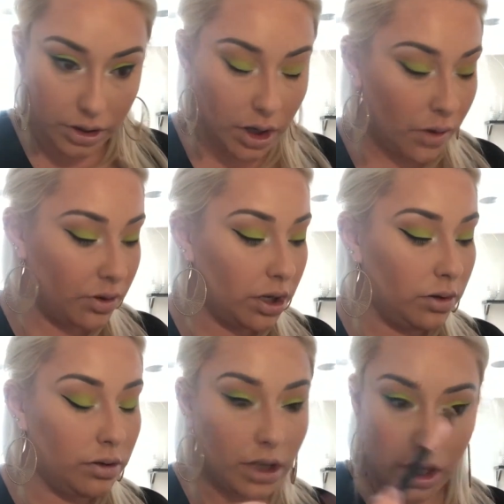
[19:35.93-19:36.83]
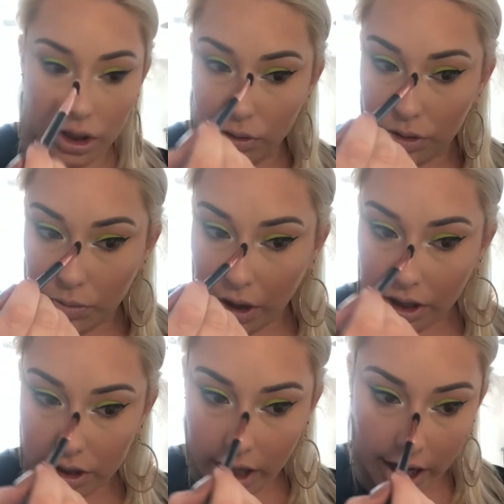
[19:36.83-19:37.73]
Don't use a huge
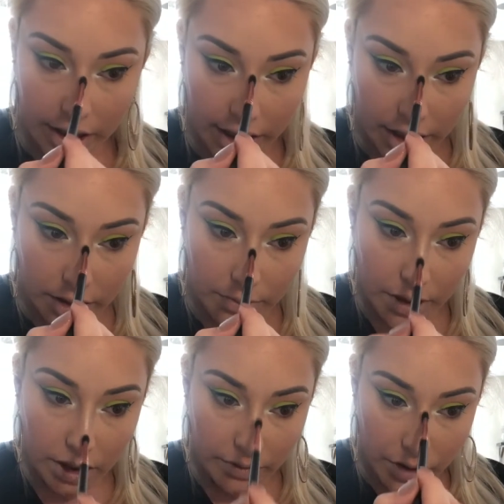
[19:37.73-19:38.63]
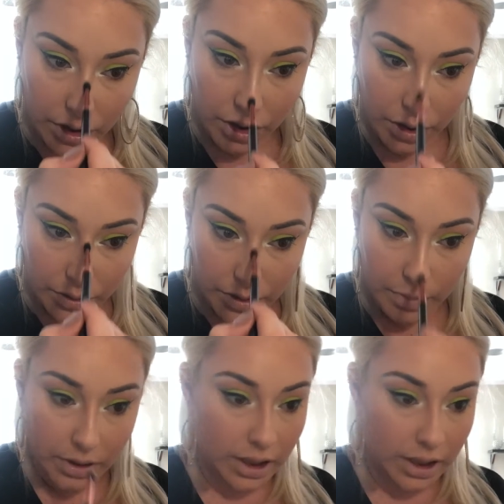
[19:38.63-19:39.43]
brush to highlight the middle of your nose,